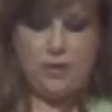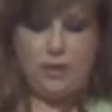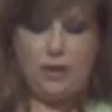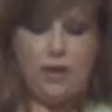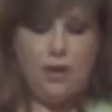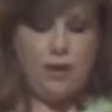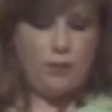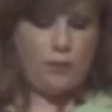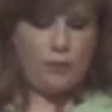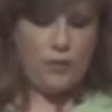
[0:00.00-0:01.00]
going to
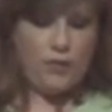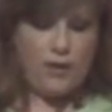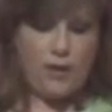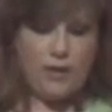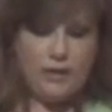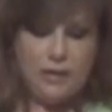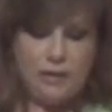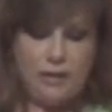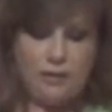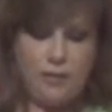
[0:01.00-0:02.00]
put that right down
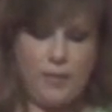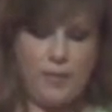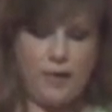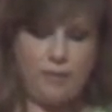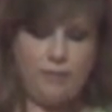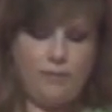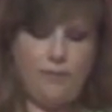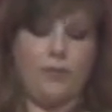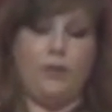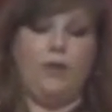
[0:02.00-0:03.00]
here in the pan.
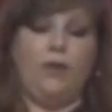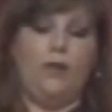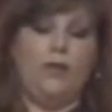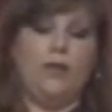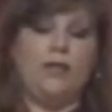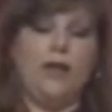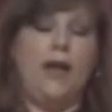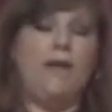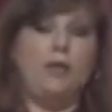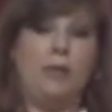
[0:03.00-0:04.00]
Doesn't
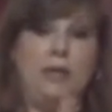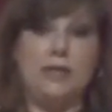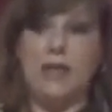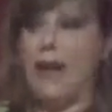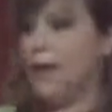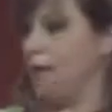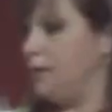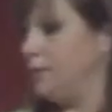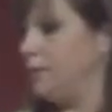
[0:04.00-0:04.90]
have to be exact.